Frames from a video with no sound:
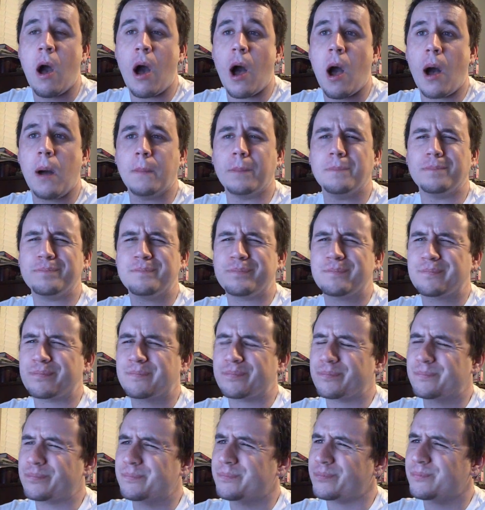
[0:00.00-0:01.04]

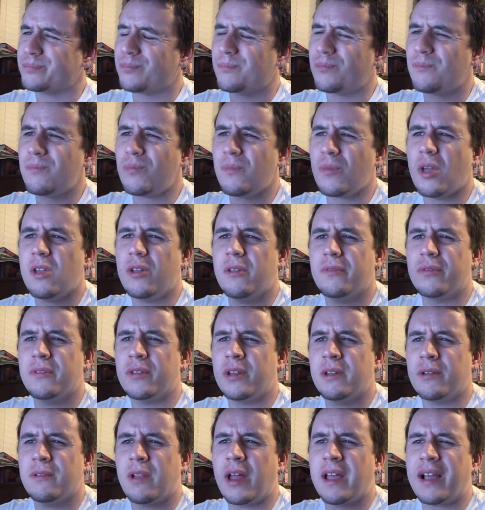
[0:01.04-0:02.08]

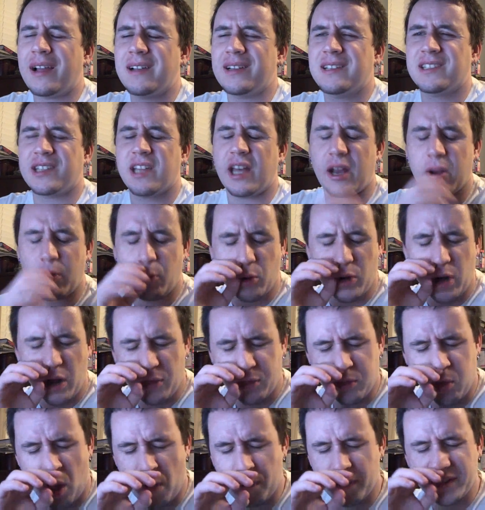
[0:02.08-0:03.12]
Like I said, what I
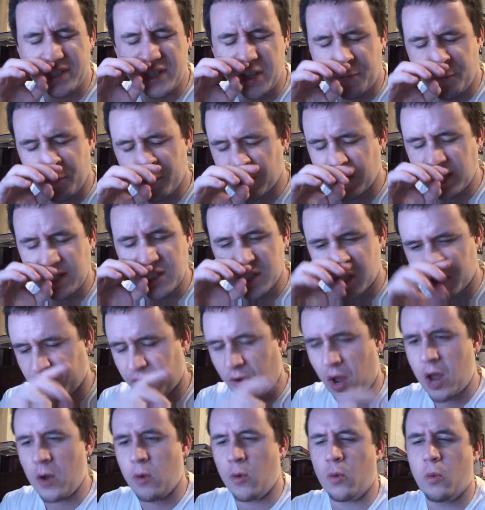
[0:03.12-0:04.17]
thought the difference in this
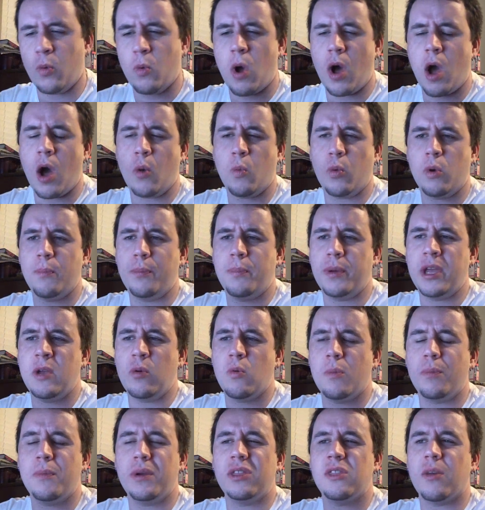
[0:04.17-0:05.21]
fight would be
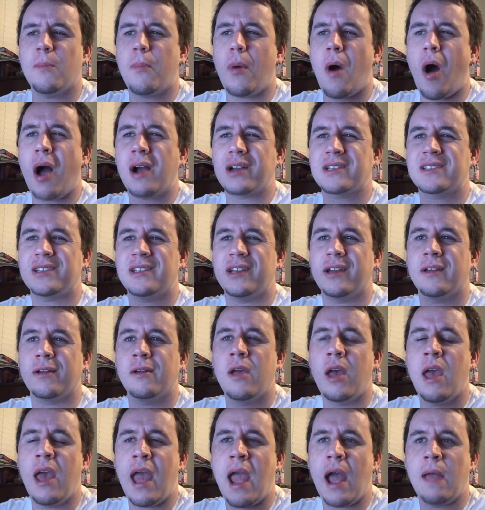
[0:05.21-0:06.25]
the boxing
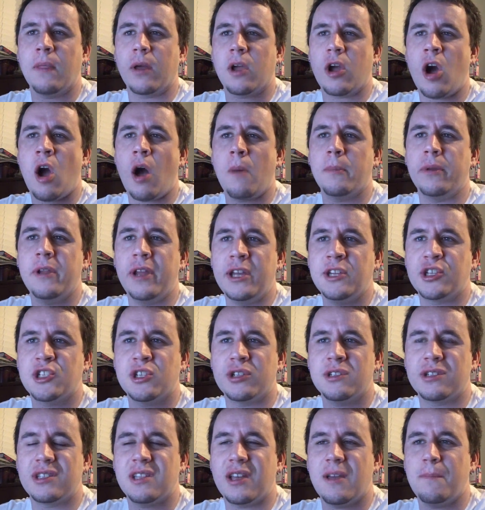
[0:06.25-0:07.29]
and the
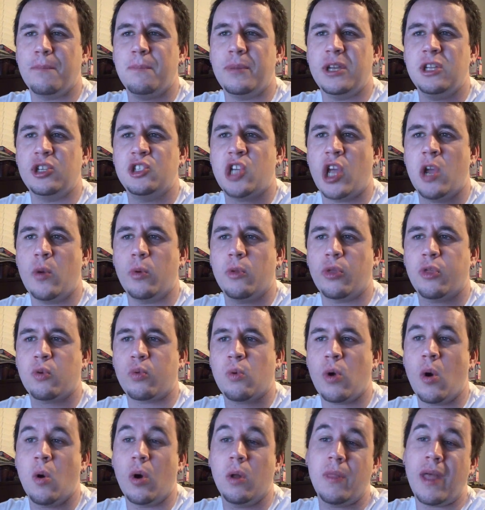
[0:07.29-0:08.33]
combinations that BJ would
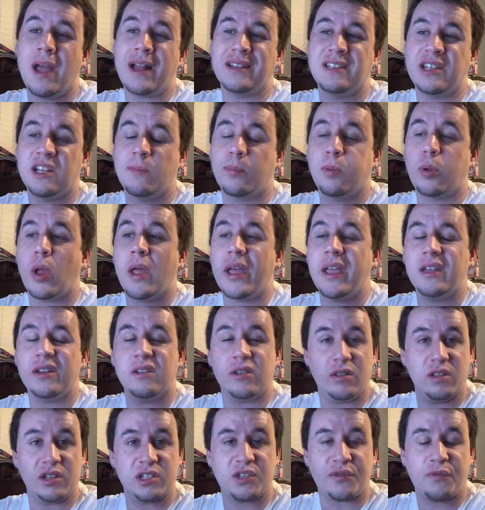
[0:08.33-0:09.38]
throw, and that did play
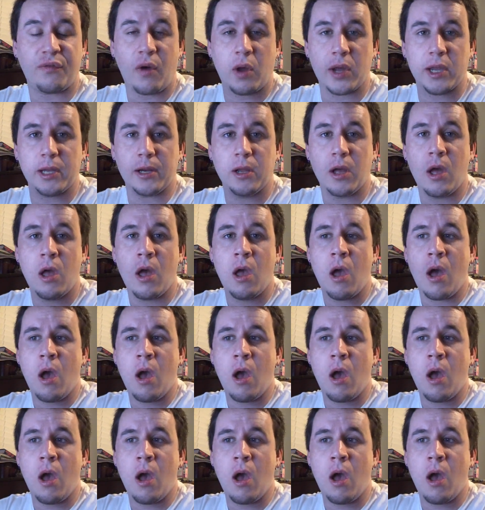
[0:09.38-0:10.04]
into this fight.